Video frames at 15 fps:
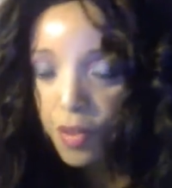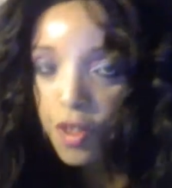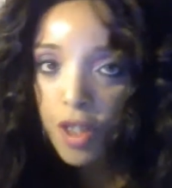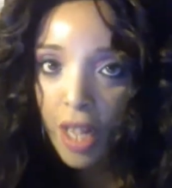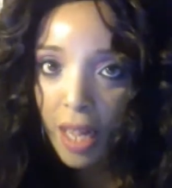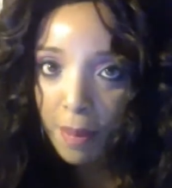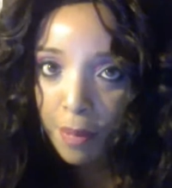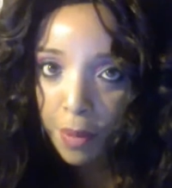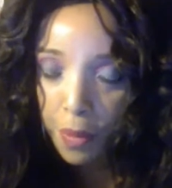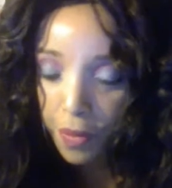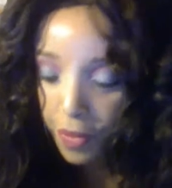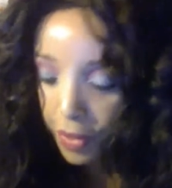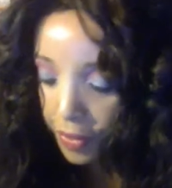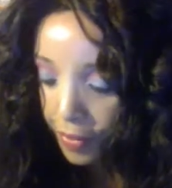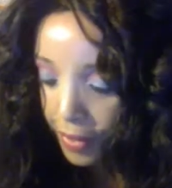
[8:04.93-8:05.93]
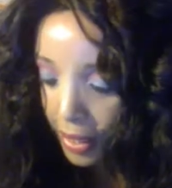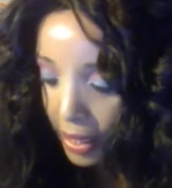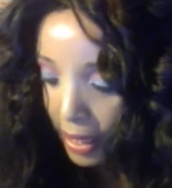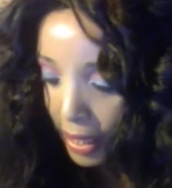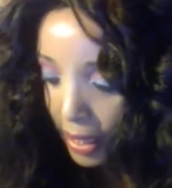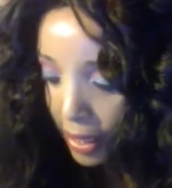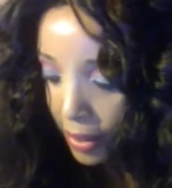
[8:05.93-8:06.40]
Chapter
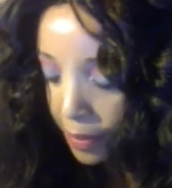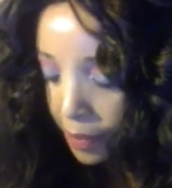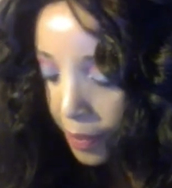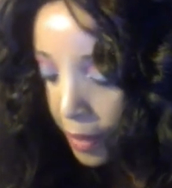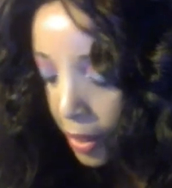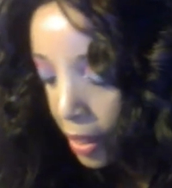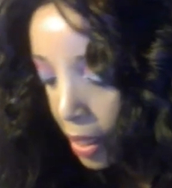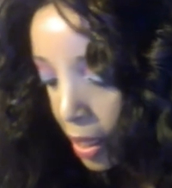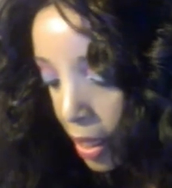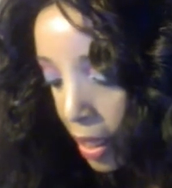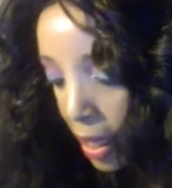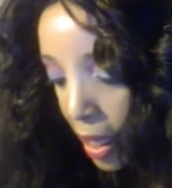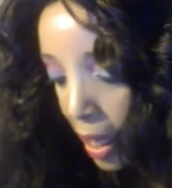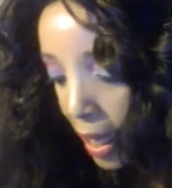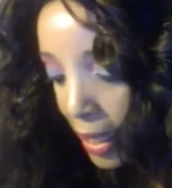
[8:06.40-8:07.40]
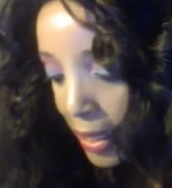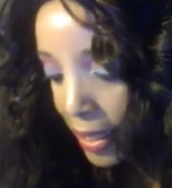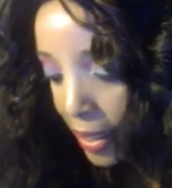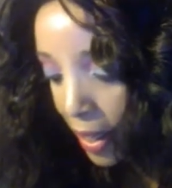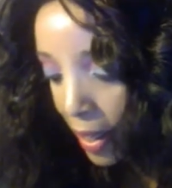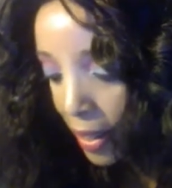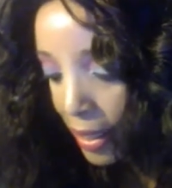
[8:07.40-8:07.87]
15. I
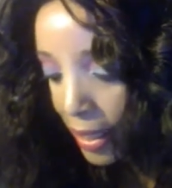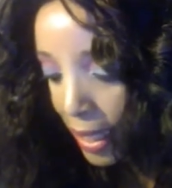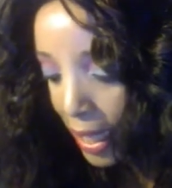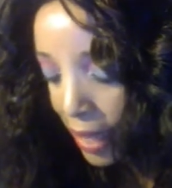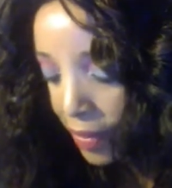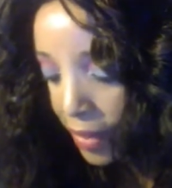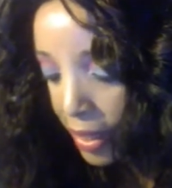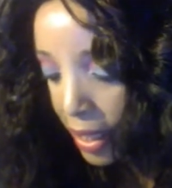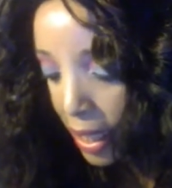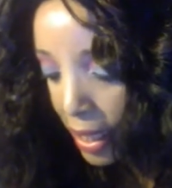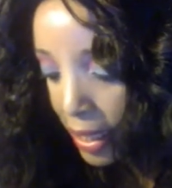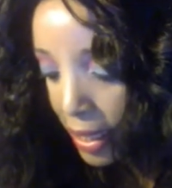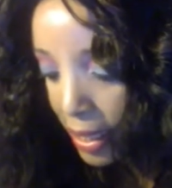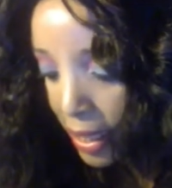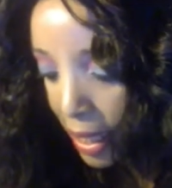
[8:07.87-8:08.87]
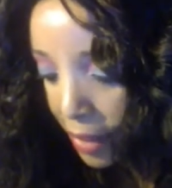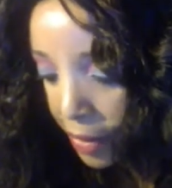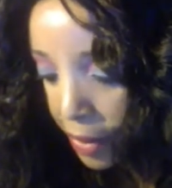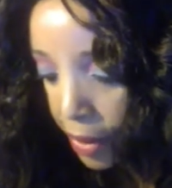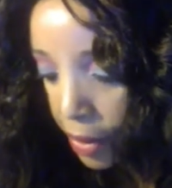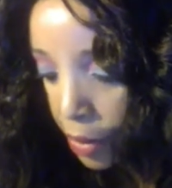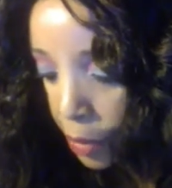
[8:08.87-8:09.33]
saw in heaven
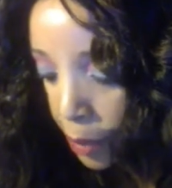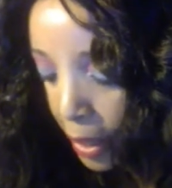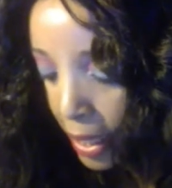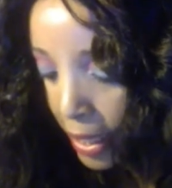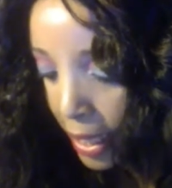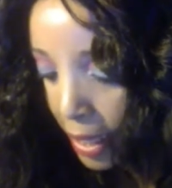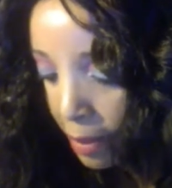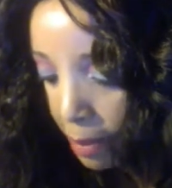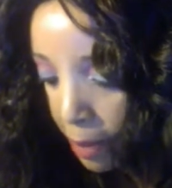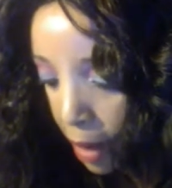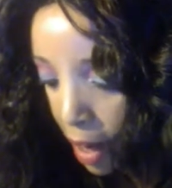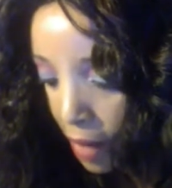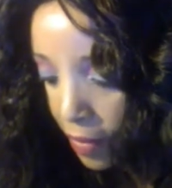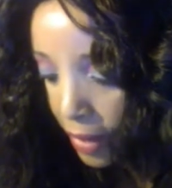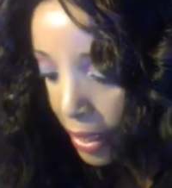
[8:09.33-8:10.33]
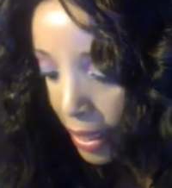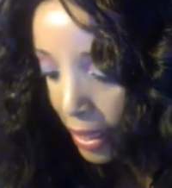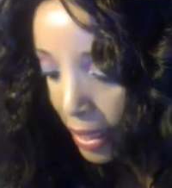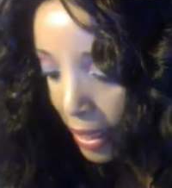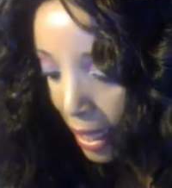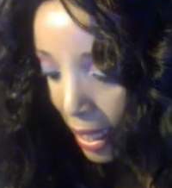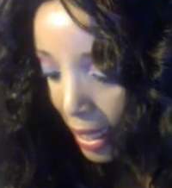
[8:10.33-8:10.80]
another great and marvelous
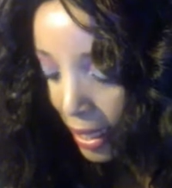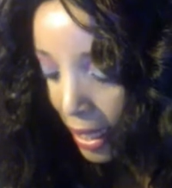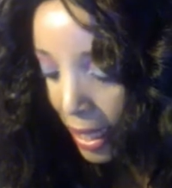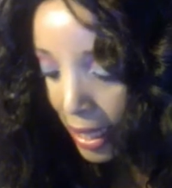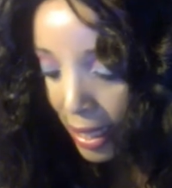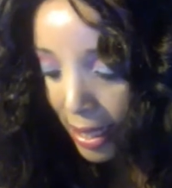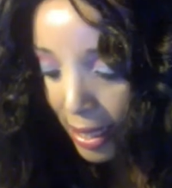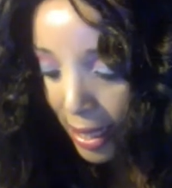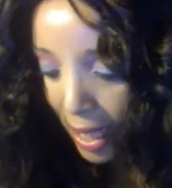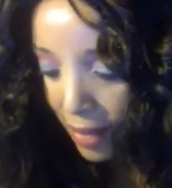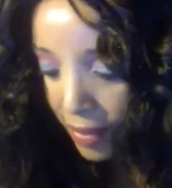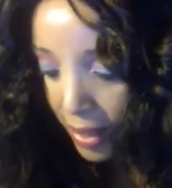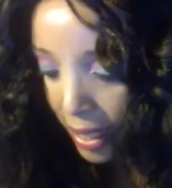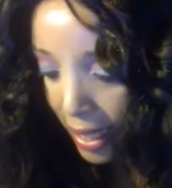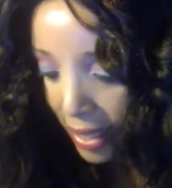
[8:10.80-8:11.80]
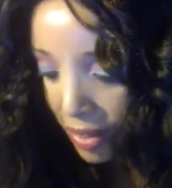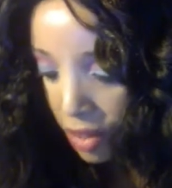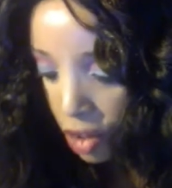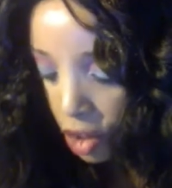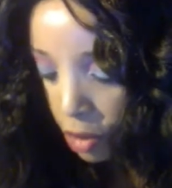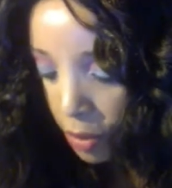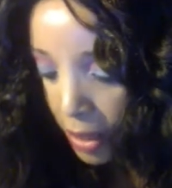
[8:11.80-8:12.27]
sign, 7
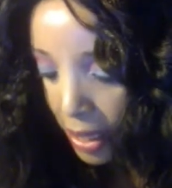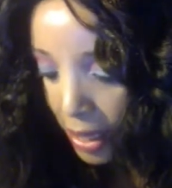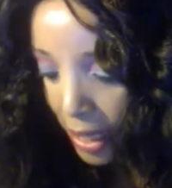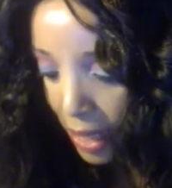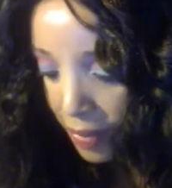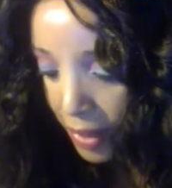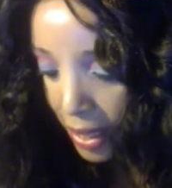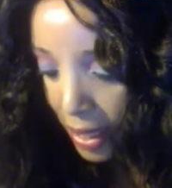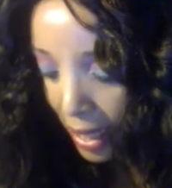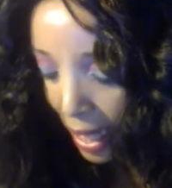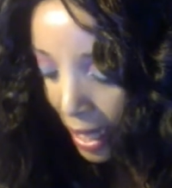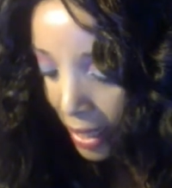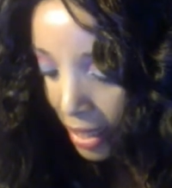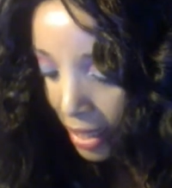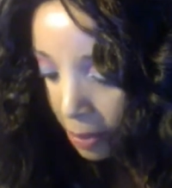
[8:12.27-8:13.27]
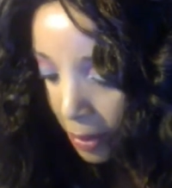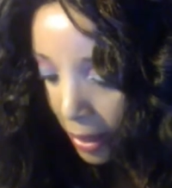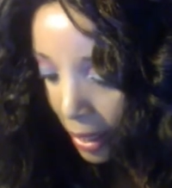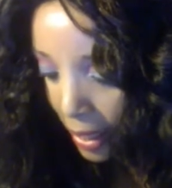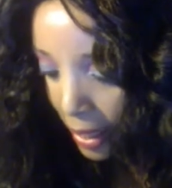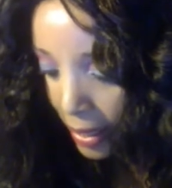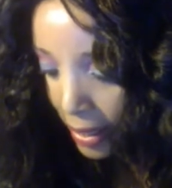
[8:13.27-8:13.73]
angels with 7 last
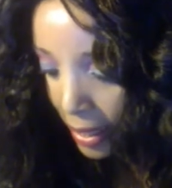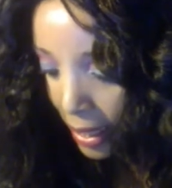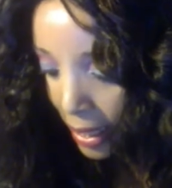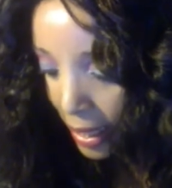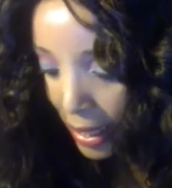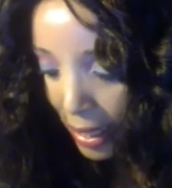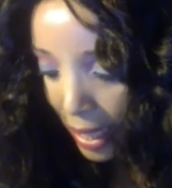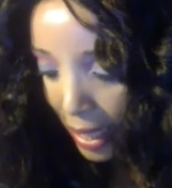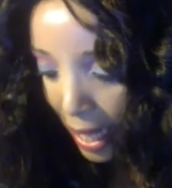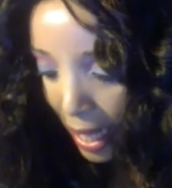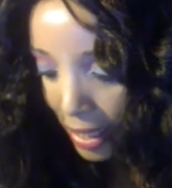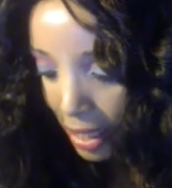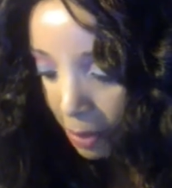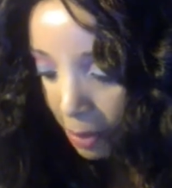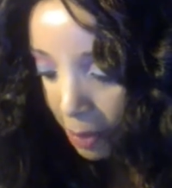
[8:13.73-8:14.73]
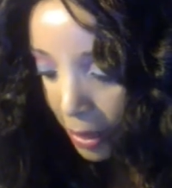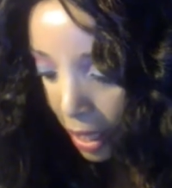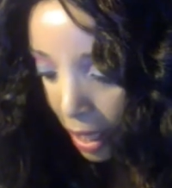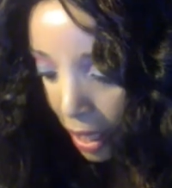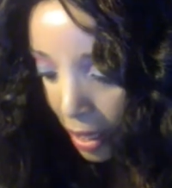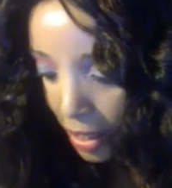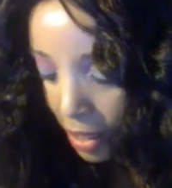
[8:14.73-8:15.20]
plagues, last
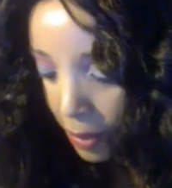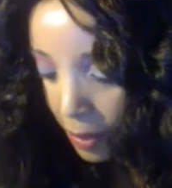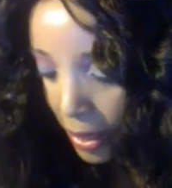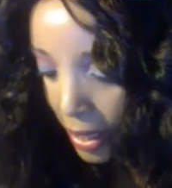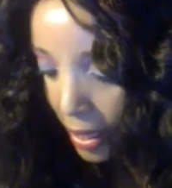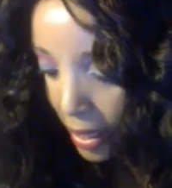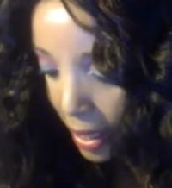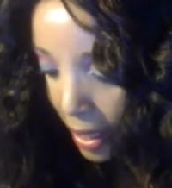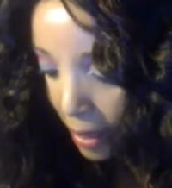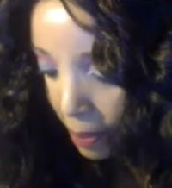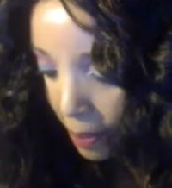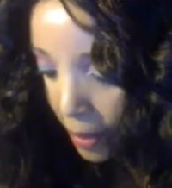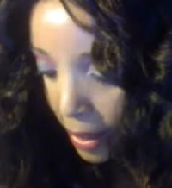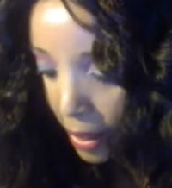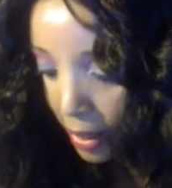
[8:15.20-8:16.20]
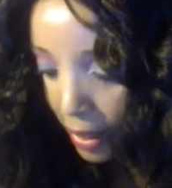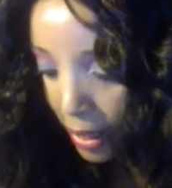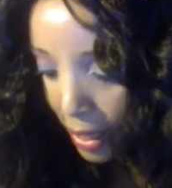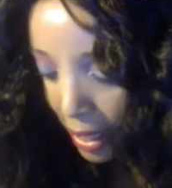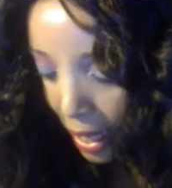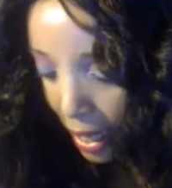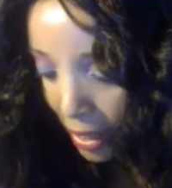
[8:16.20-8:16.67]
because with them
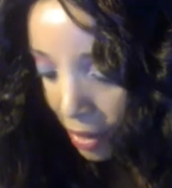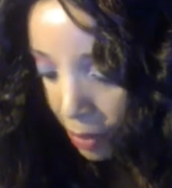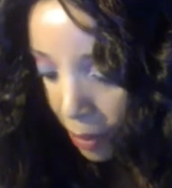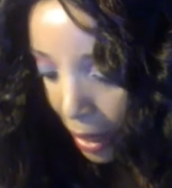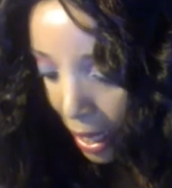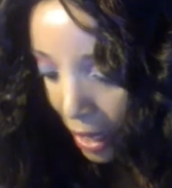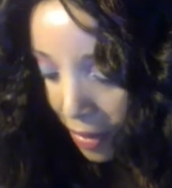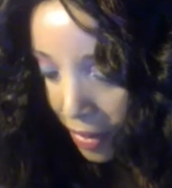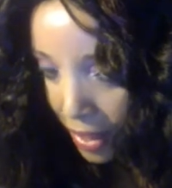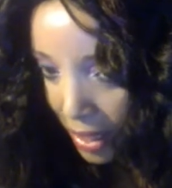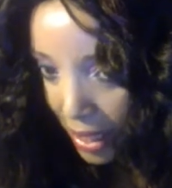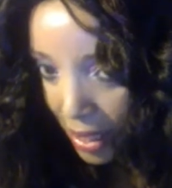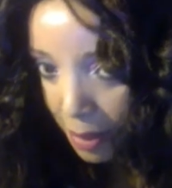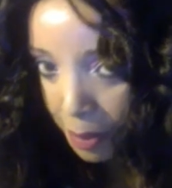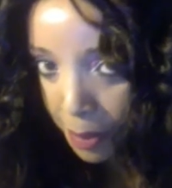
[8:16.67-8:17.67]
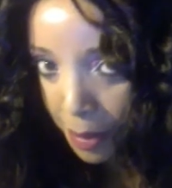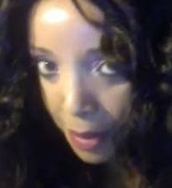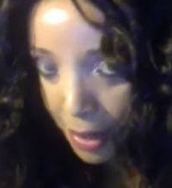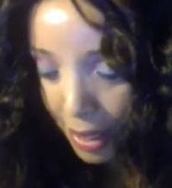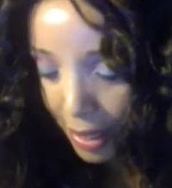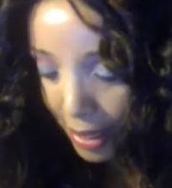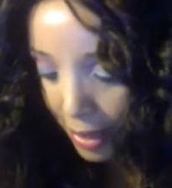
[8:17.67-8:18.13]
God's wrath is
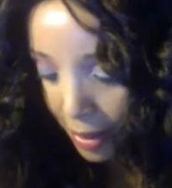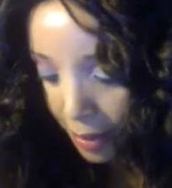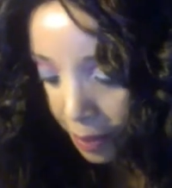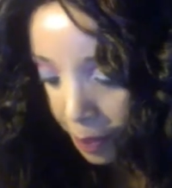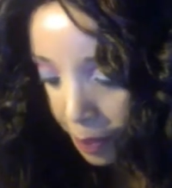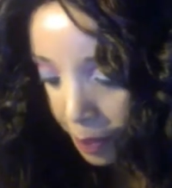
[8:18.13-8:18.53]
completed.